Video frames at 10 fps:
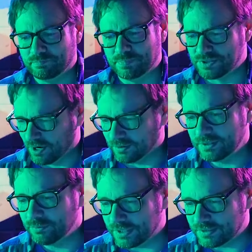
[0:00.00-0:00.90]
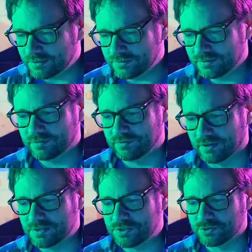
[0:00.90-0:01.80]
bizarrely written,
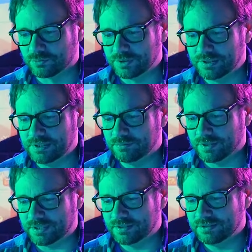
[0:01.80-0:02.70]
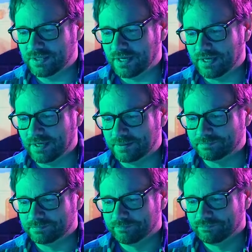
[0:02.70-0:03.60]
very surreally written.
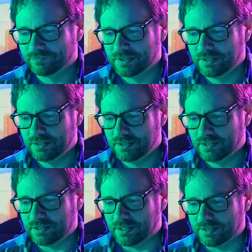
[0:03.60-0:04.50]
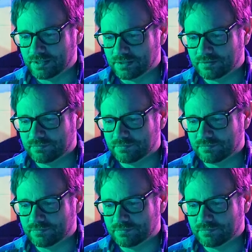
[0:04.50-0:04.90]
I think